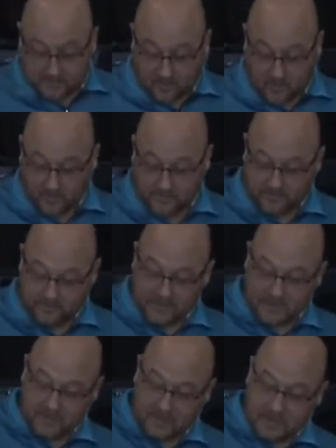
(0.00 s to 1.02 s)
4.
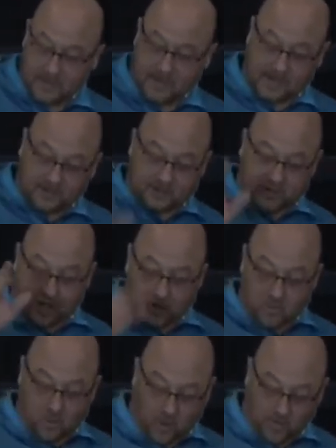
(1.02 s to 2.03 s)
A
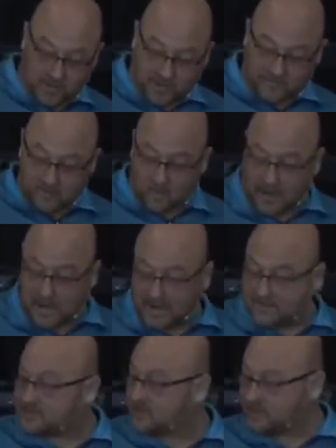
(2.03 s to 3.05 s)
certain woman of the
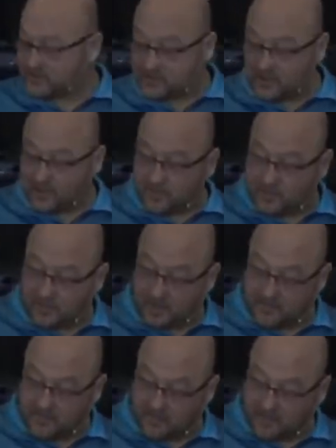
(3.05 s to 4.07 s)
wives of the son
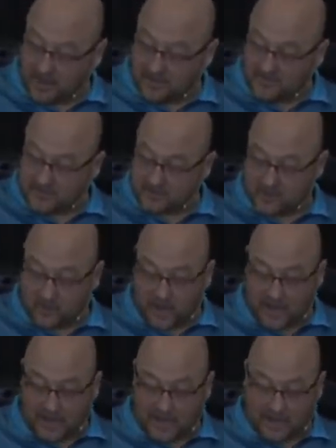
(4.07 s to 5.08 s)
of the prophets
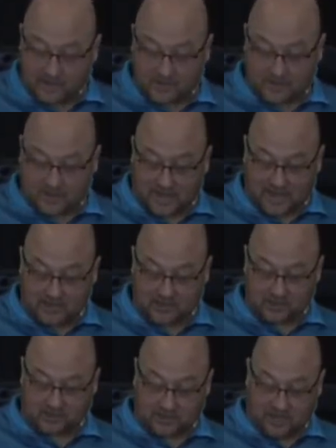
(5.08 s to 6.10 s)
cried out to
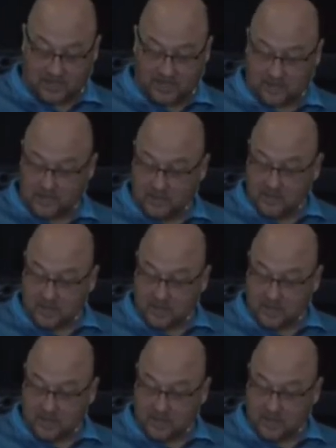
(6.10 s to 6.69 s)
Elijah, saying,